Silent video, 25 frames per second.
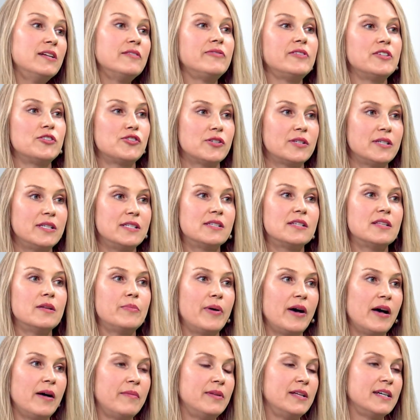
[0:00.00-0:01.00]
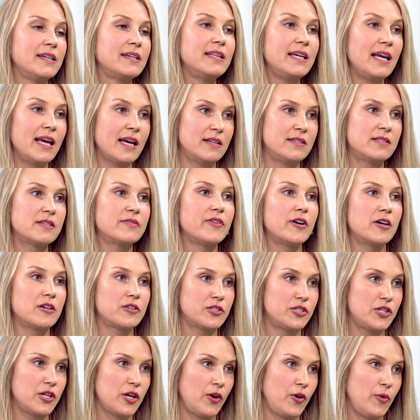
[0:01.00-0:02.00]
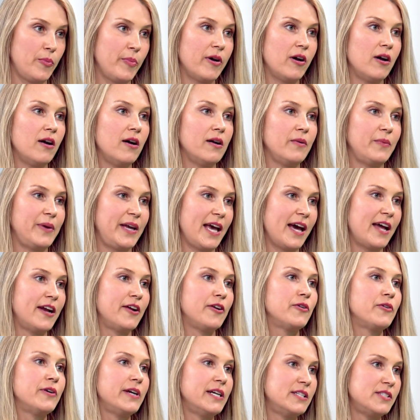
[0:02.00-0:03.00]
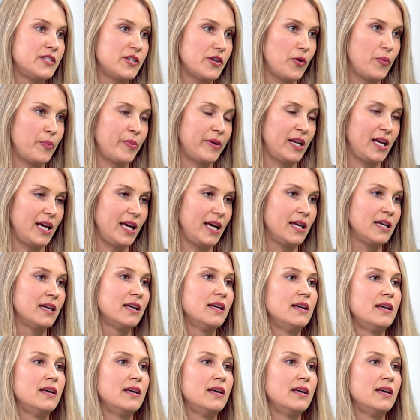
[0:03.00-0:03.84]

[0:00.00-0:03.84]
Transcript: officially to the public the end of October. We had our grand opening,